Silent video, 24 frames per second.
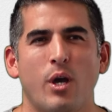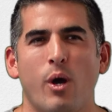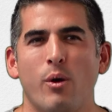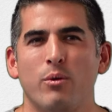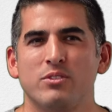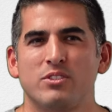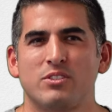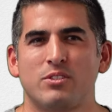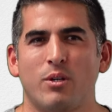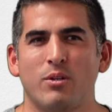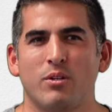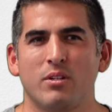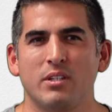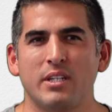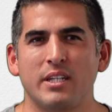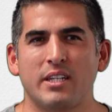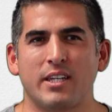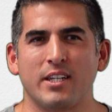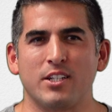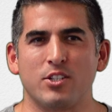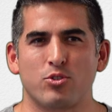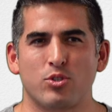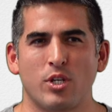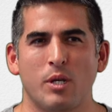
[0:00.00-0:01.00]
Tone
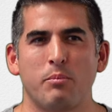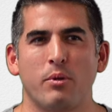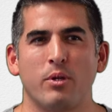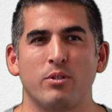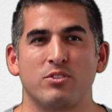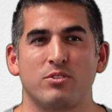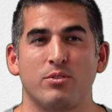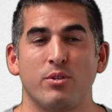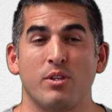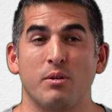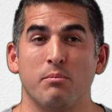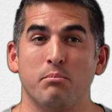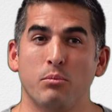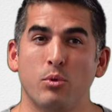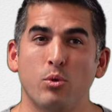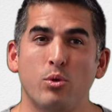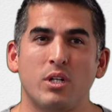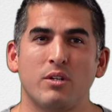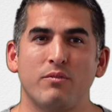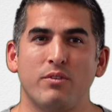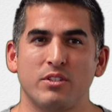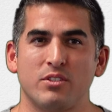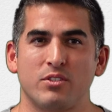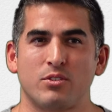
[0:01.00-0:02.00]
certainly contributes to the
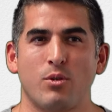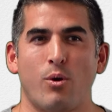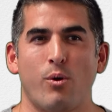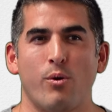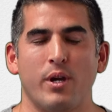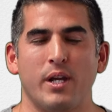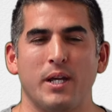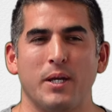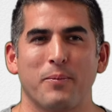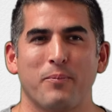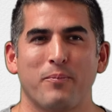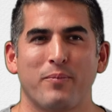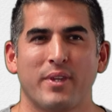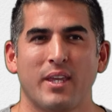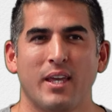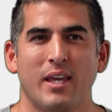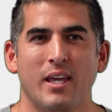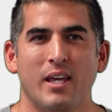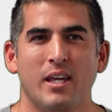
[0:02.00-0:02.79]
mood of a story,